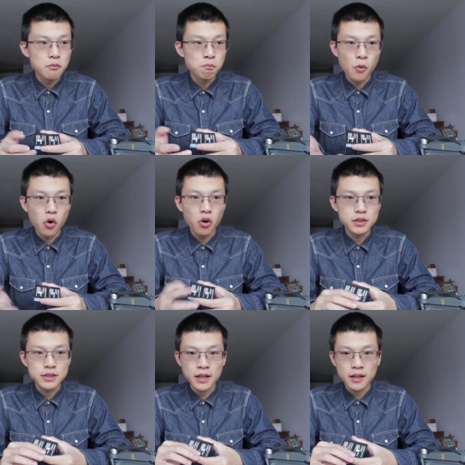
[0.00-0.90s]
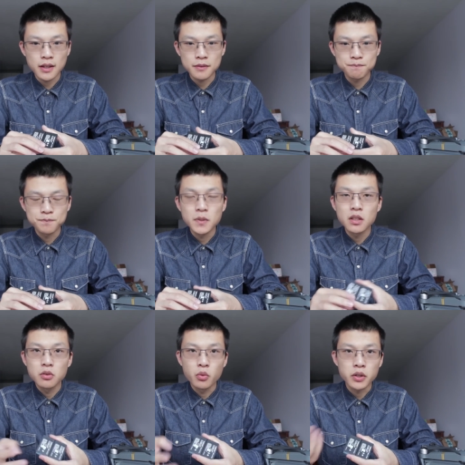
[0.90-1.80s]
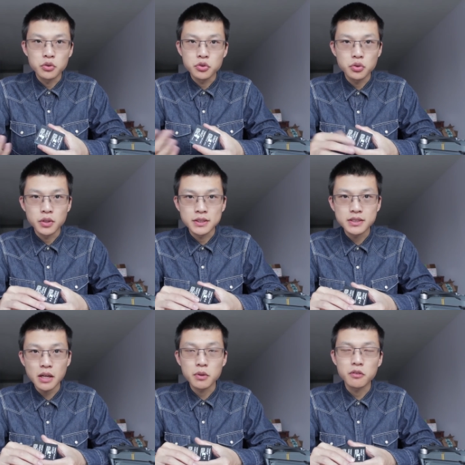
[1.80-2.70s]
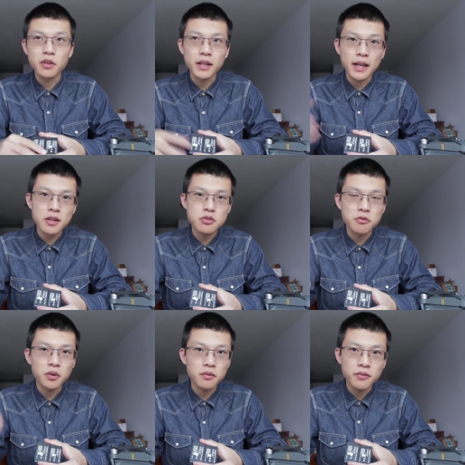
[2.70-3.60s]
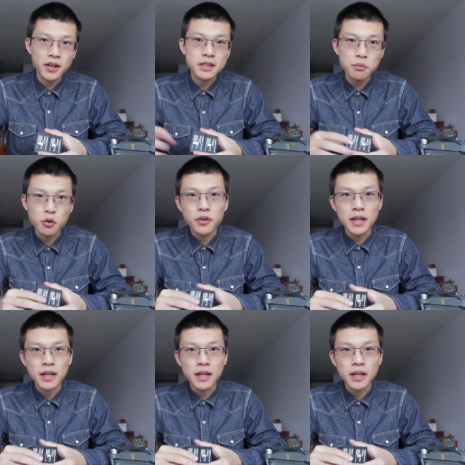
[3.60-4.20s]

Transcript: more than when you do in summer. For example, for